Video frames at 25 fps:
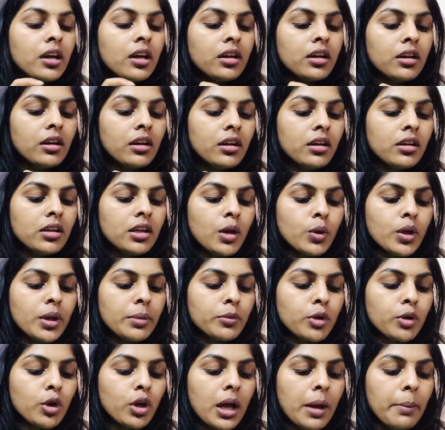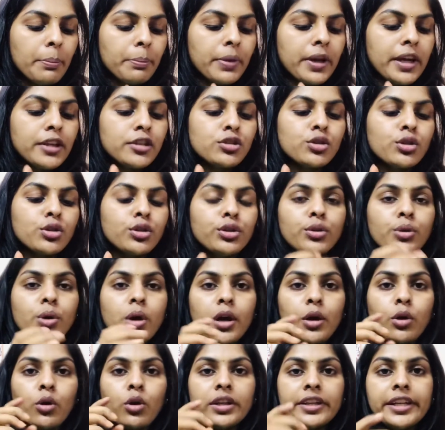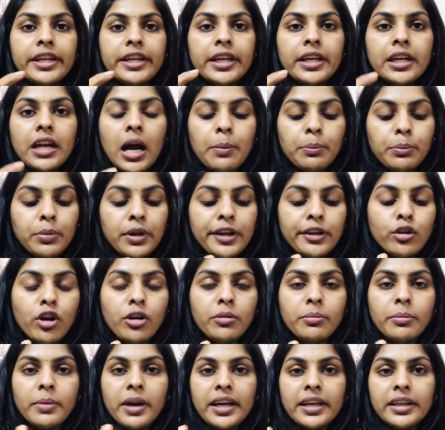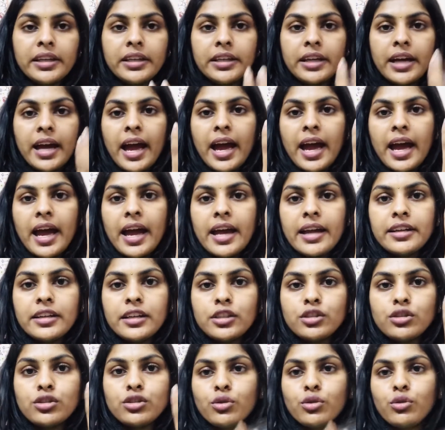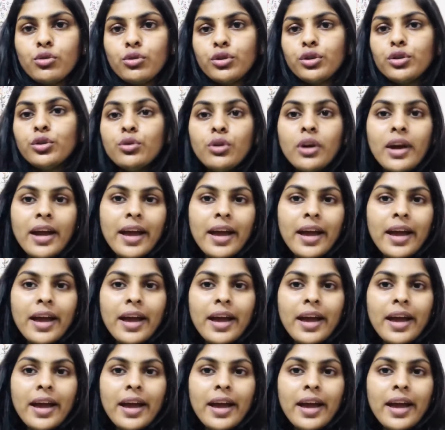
Now I'm gonna apply and show you. I already applied on my hand and shown you.